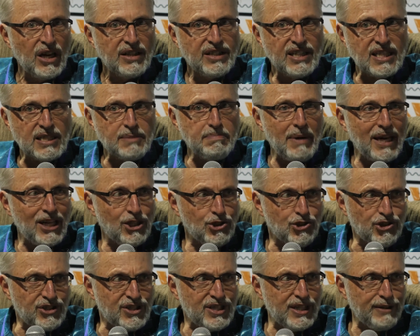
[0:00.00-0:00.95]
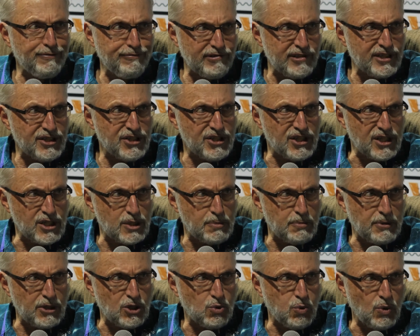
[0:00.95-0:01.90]
There's major differences
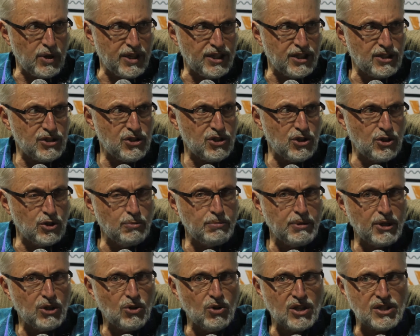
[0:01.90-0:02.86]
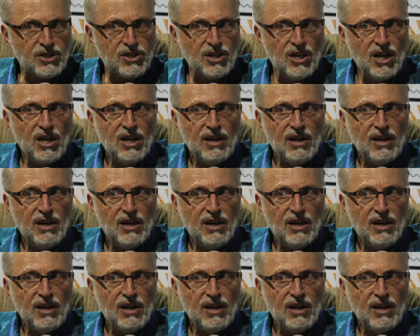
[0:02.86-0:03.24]
between the two because